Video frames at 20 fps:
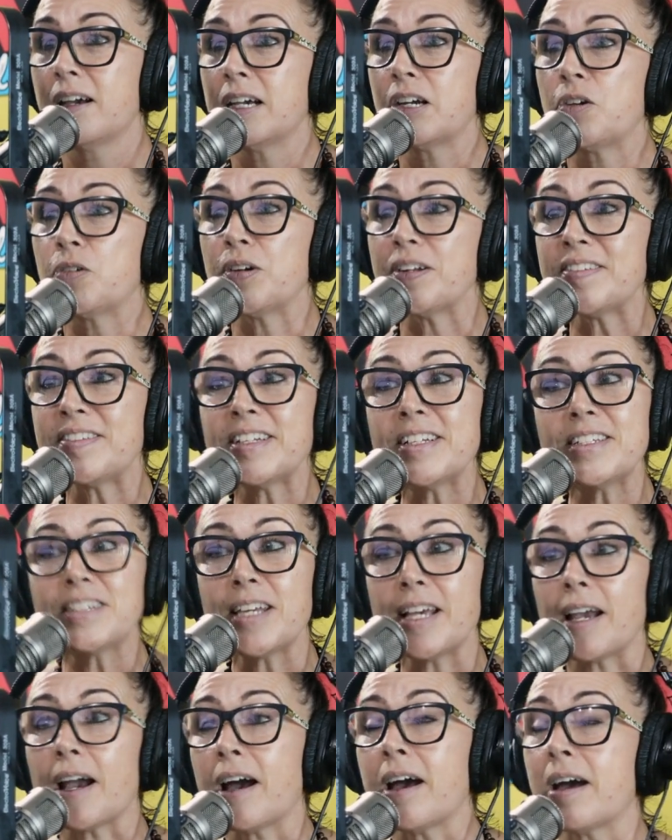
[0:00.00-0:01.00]
Chrissy
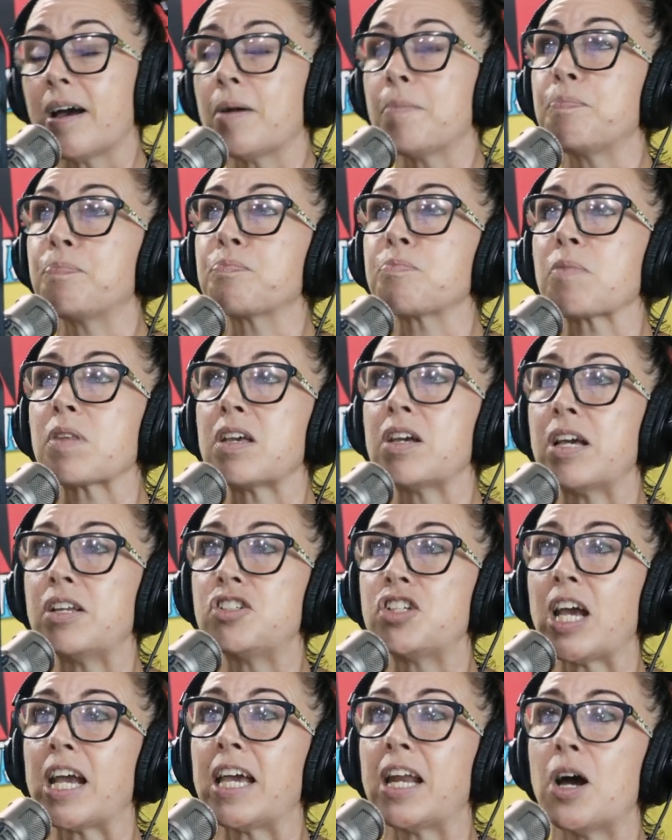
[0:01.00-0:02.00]
T, um, and
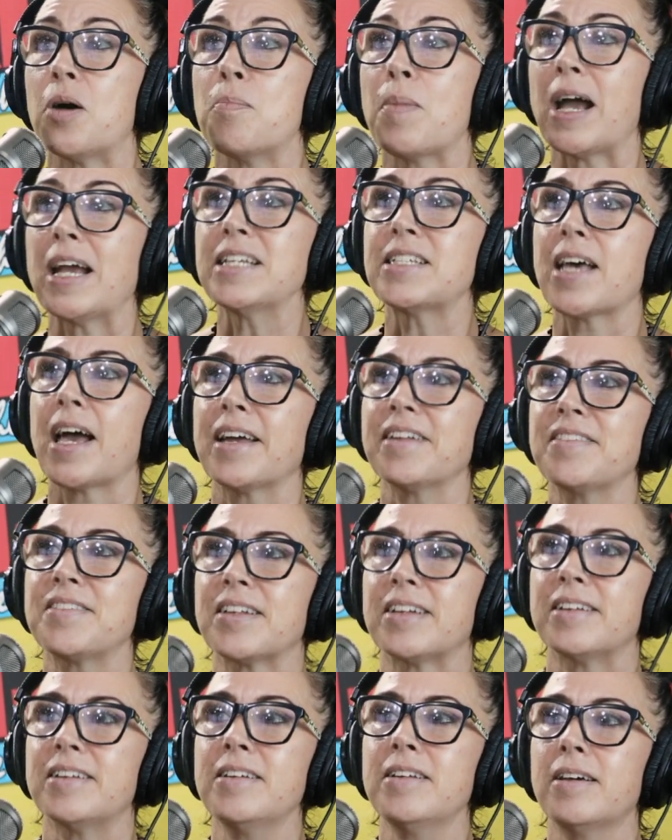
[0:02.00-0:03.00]
check it out. Mike
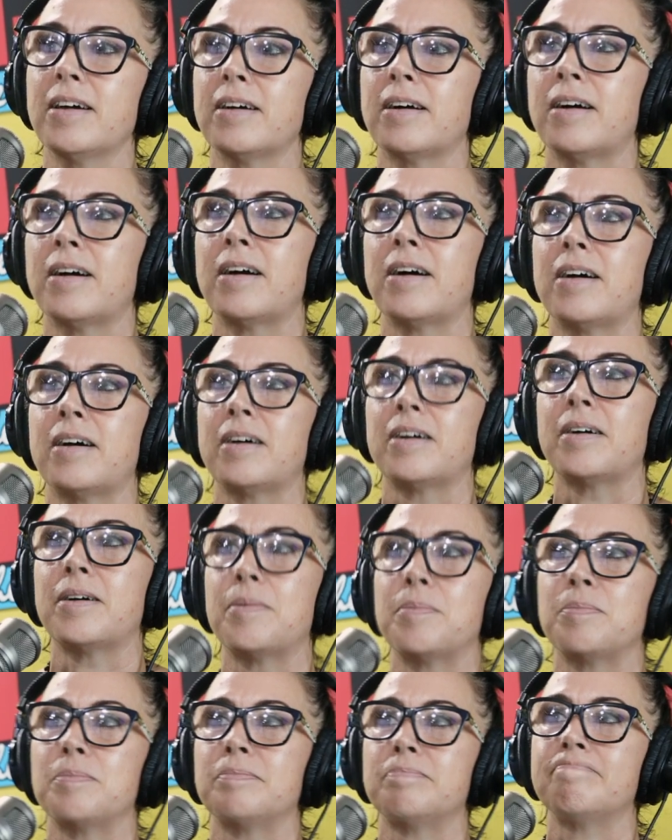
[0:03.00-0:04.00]
Tyson
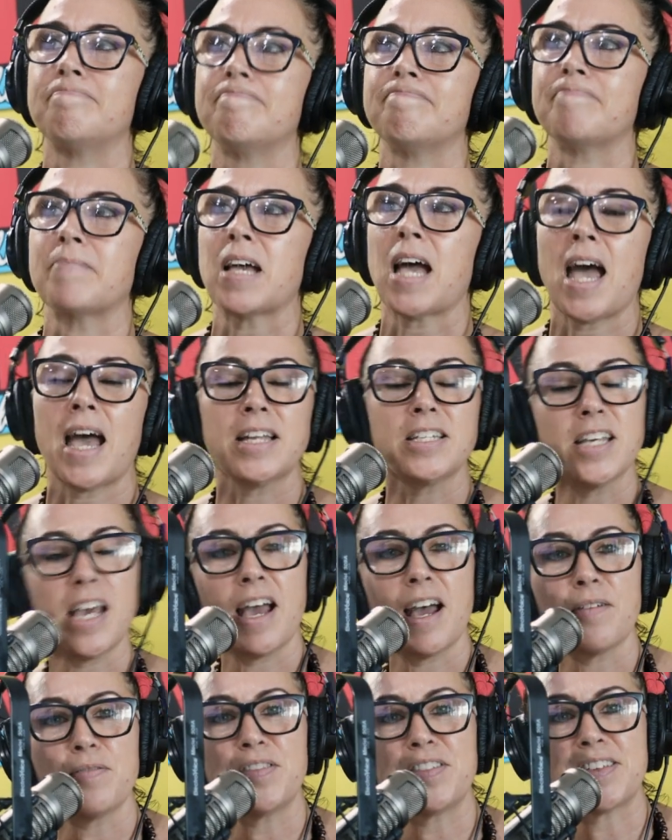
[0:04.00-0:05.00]
um, had to
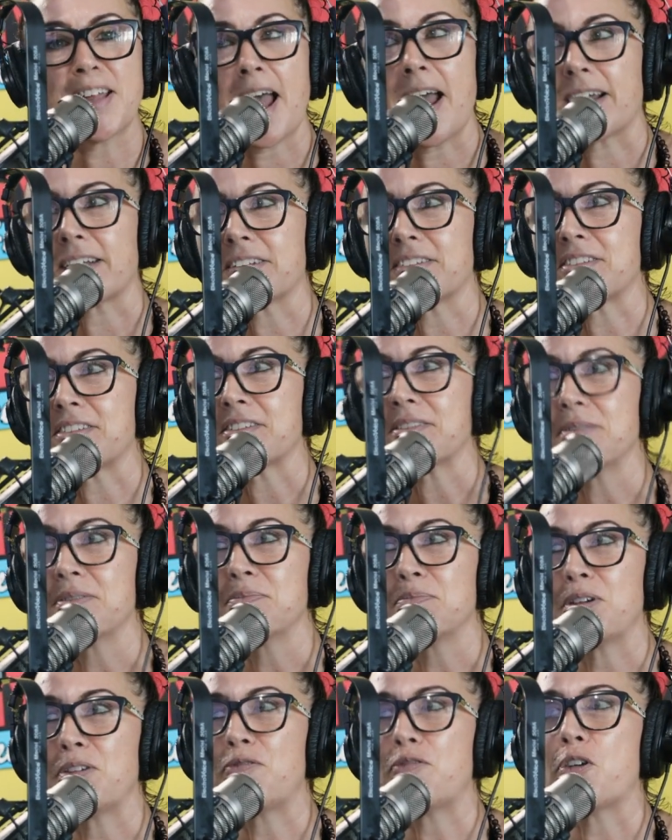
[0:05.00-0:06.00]
have sex
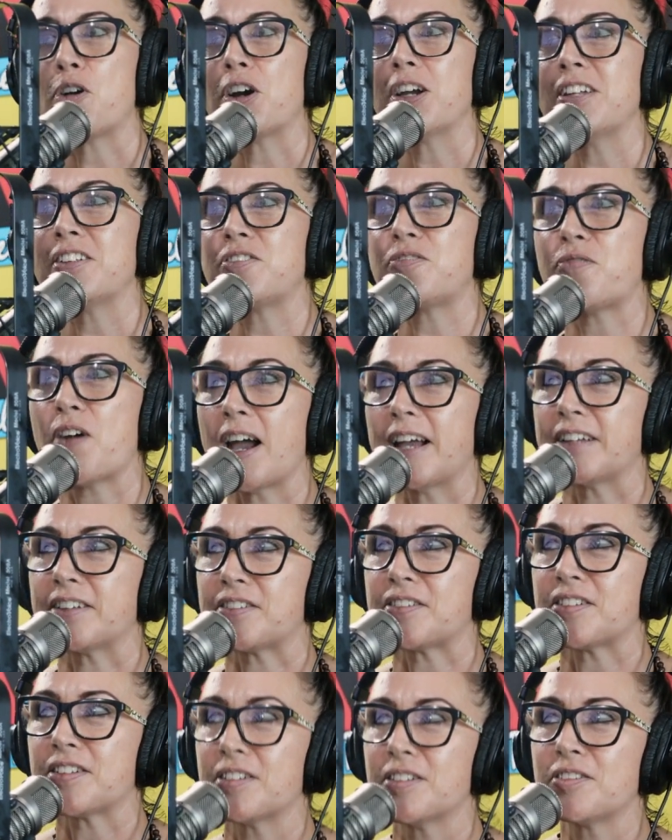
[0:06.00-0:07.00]
before his
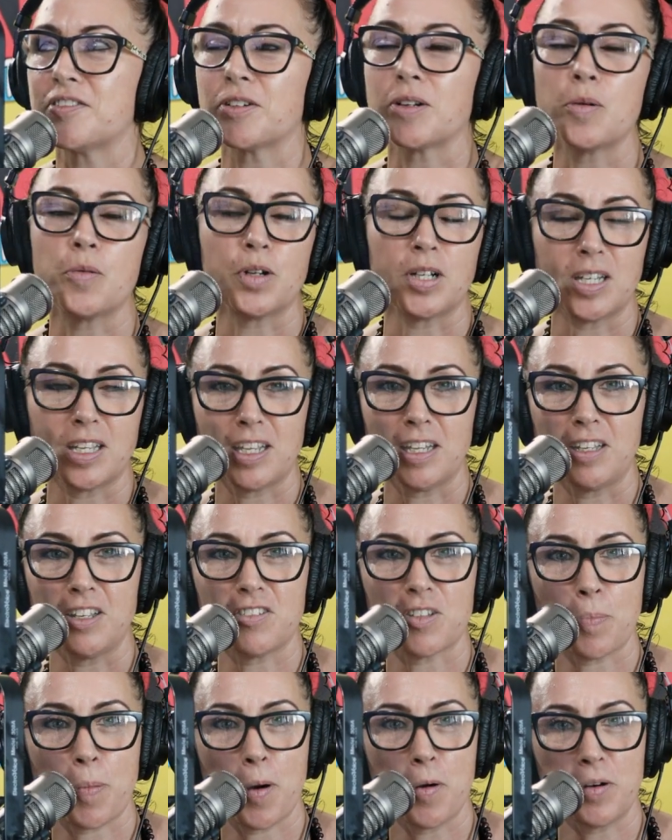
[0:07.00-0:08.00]
fights so he wouldn't kill
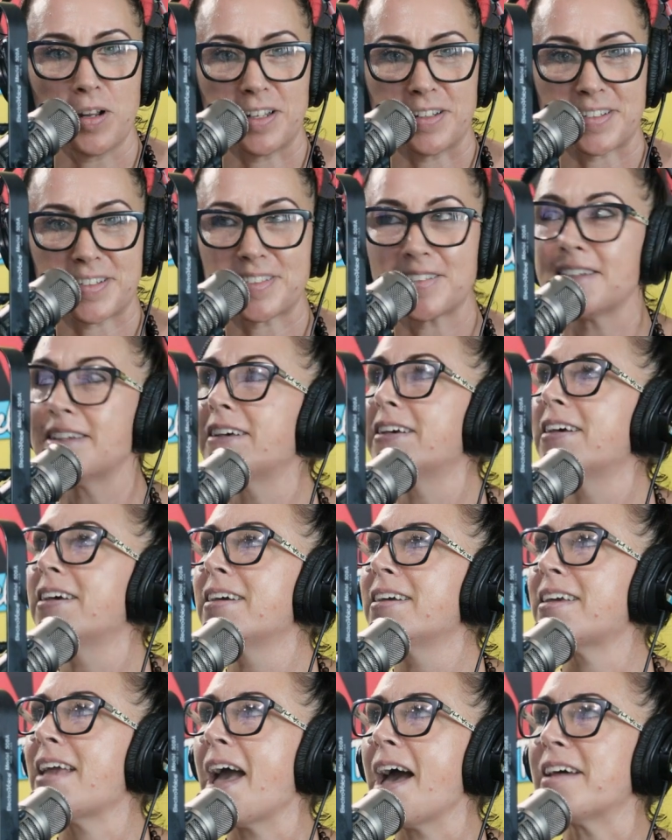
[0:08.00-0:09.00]
his opponents.
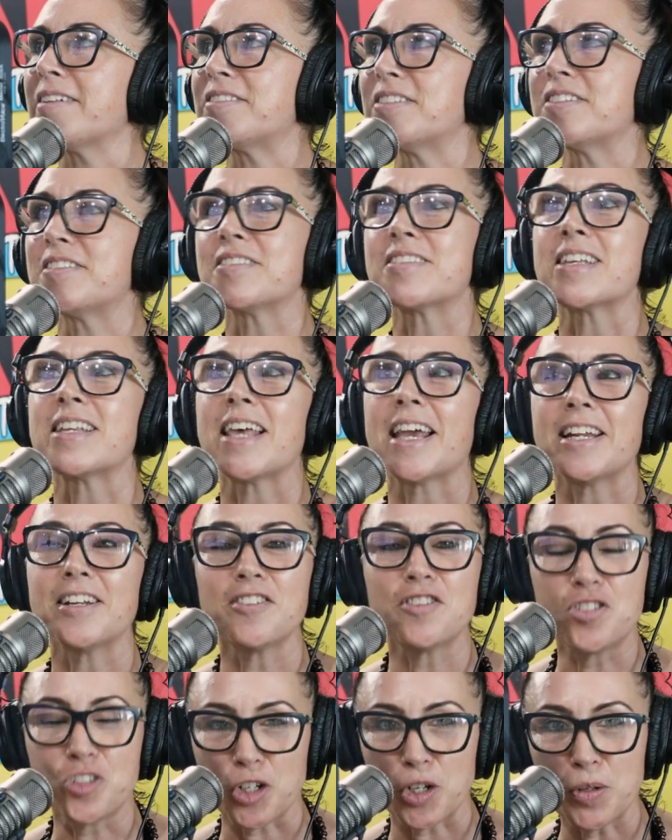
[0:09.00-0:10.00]
Yes, this is the
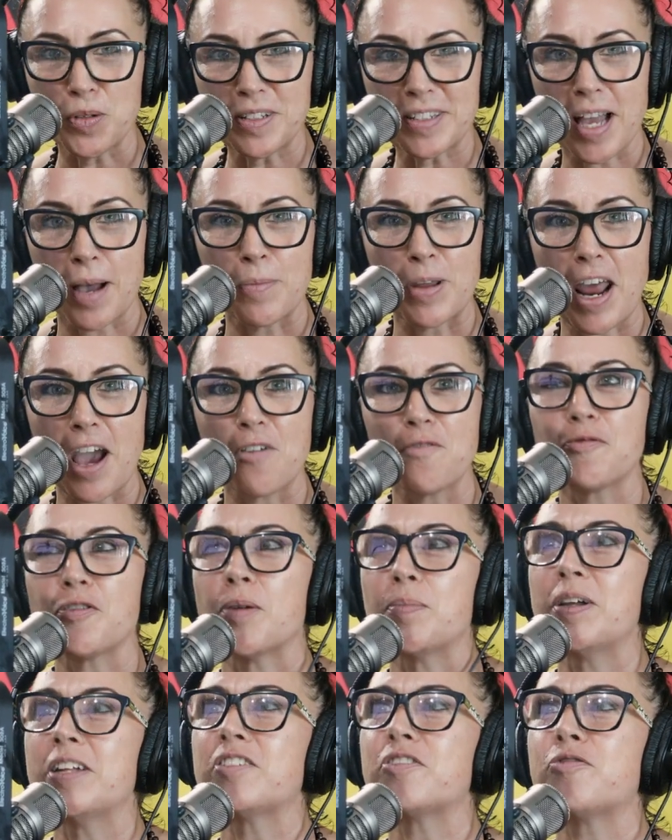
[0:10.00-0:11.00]
latest juice coming out
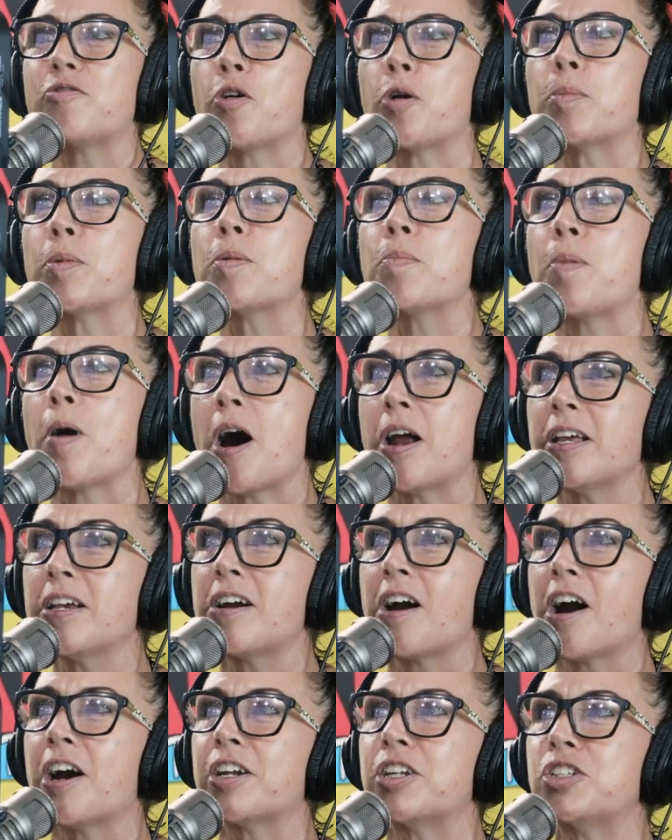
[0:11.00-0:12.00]
from his former
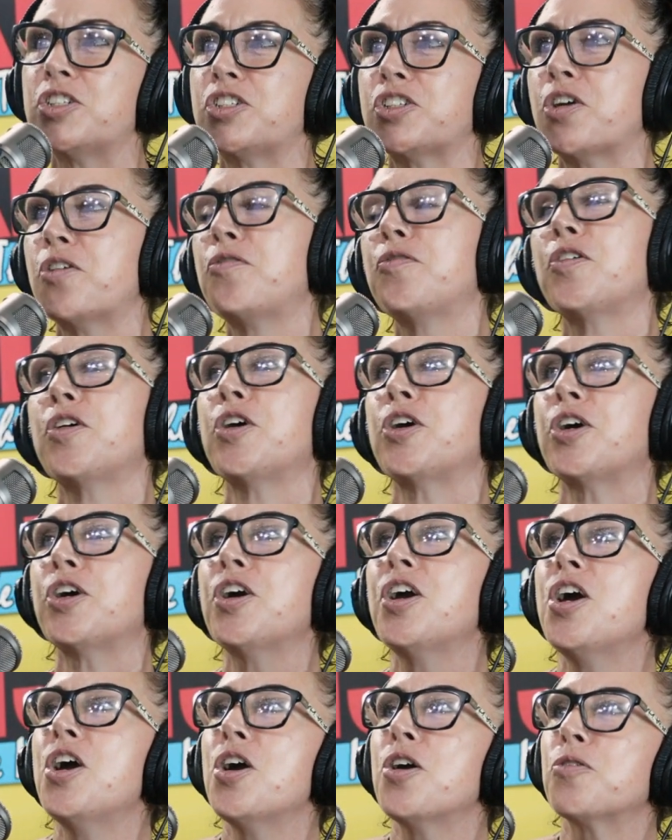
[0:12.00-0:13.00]
bodyguard and chauffeur,
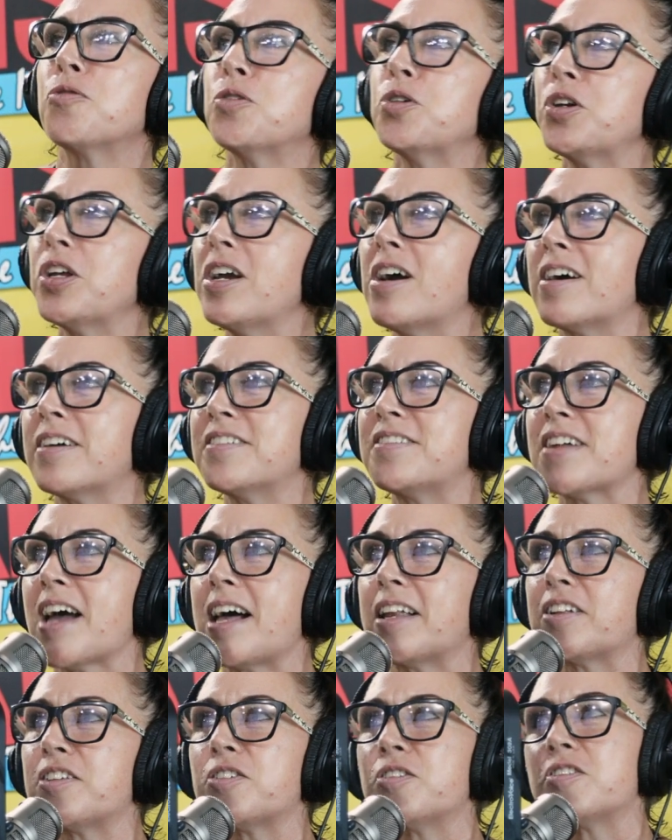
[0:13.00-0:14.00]
Rudy
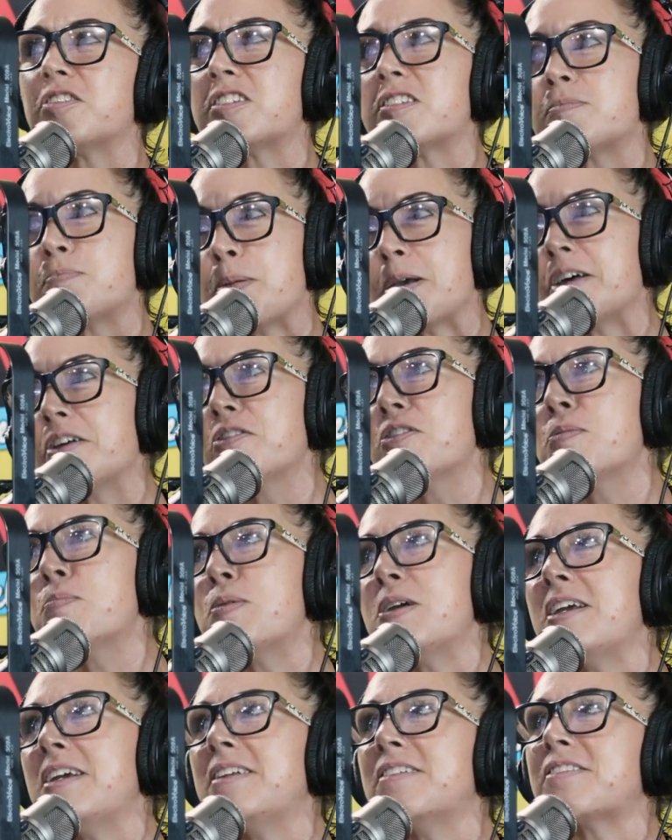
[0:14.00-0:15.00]
Gonzalez, who spilled the
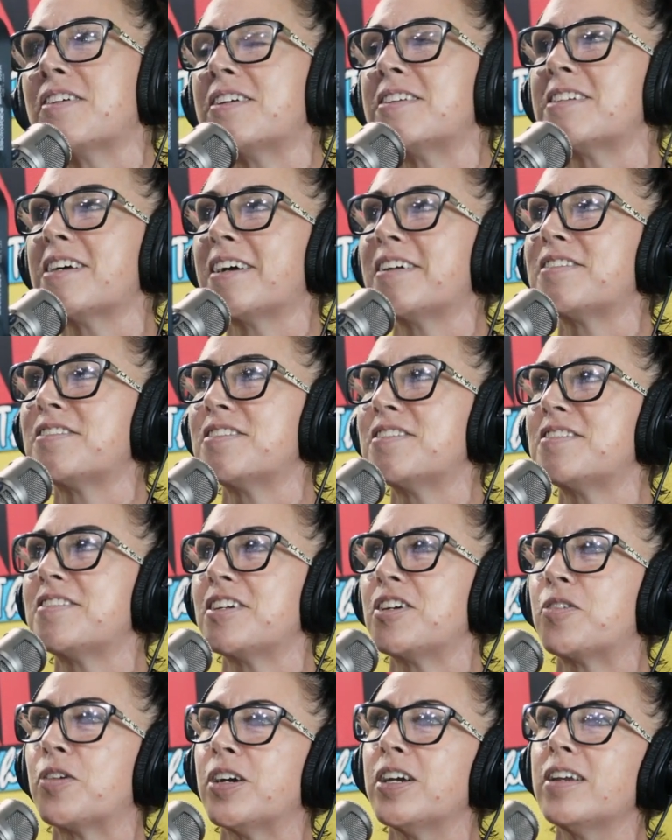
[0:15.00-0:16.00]
beans on Tyson's
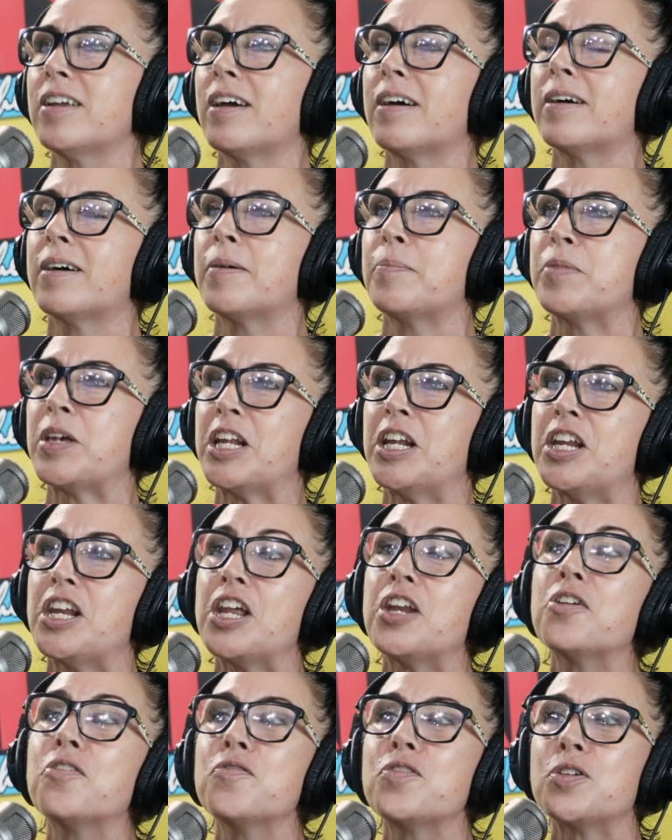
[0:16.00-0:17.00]
secret um, in an
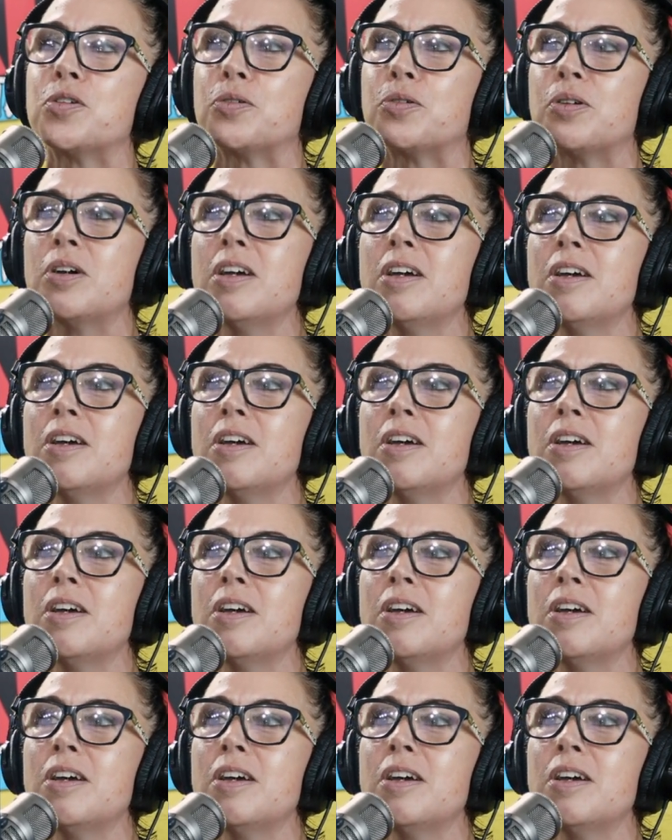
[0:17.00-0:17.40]
interview